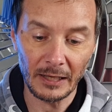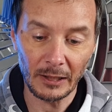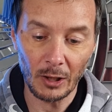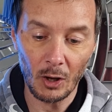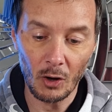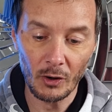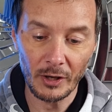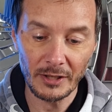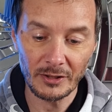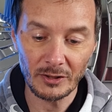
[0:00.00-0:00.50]

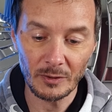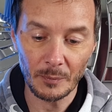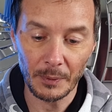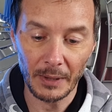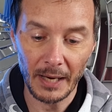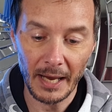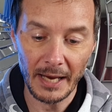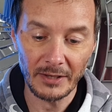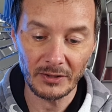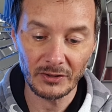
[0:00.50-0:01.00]
lock into
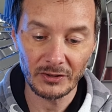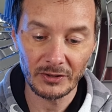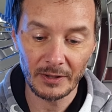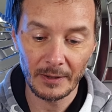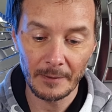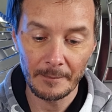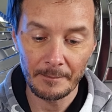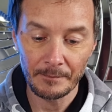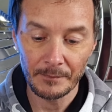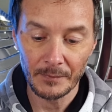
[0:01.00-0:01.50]
place,
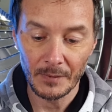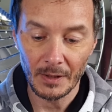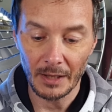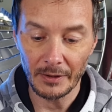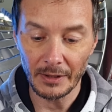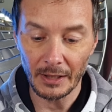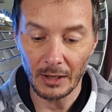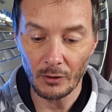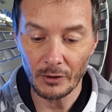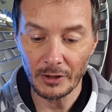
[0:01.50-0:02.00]

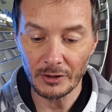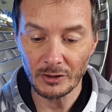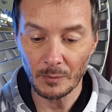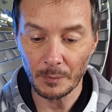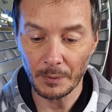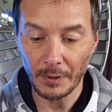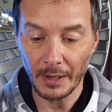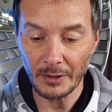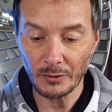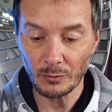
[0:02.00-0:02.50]
and they lock into
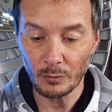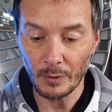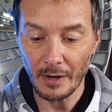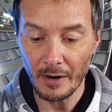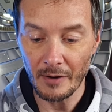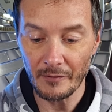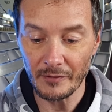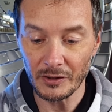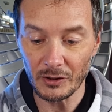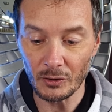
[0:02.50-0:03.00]
place
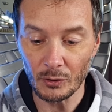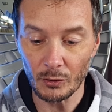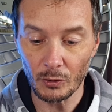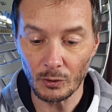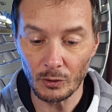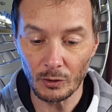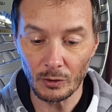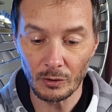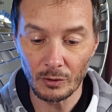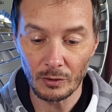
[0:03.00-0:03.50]
wherever
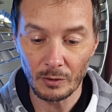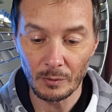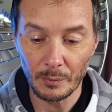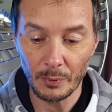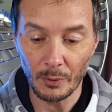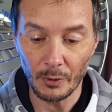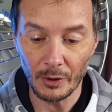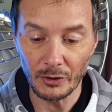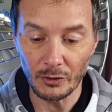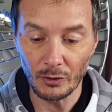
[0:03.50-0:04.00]
you're
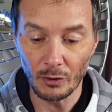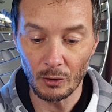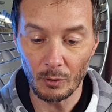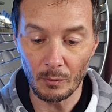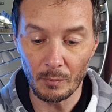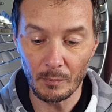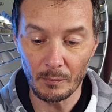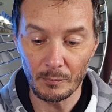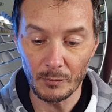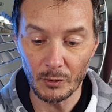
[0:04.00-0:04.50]
putting
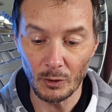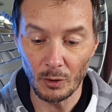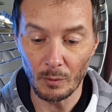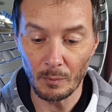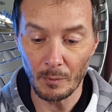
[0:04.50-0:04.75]
your